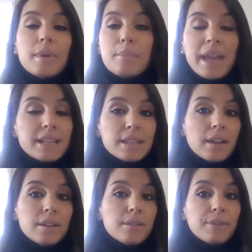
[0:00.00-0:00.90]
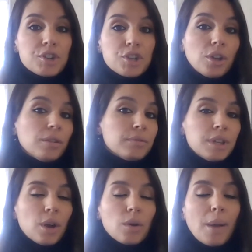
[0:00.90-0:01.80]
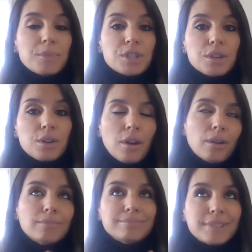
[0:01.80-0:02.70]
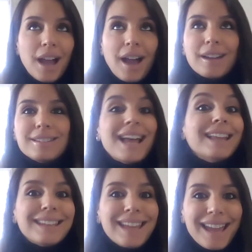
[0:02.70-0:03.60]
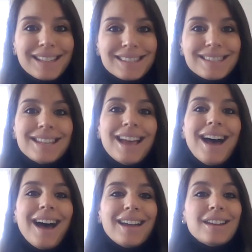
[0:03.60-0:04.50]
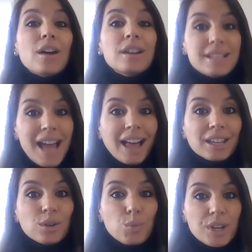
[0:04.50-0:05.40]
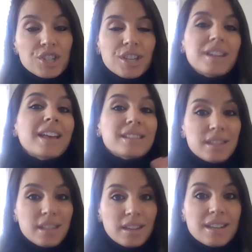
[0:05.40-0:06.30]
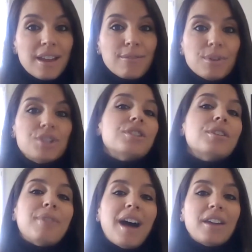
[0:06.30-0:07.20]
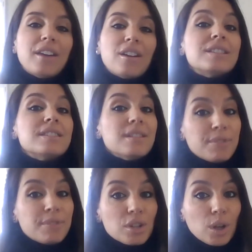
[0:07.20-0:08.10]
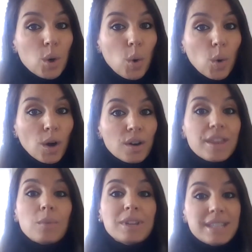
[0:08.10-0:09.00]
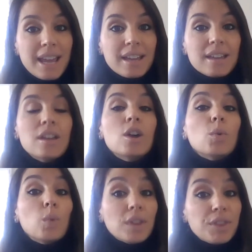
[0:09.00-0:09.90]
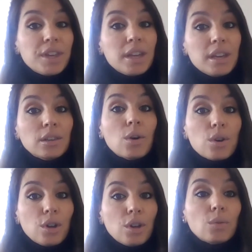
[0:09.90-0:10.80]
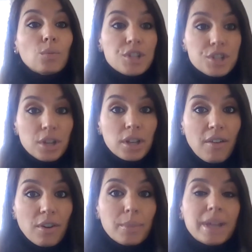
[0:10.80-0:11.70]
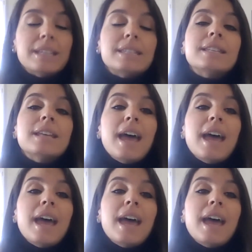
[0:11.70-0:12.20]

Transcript: makes an official, you know, comes to, or delegates an Italian region as the NIAF region of honor. It's an official accord that we take with the local regional government.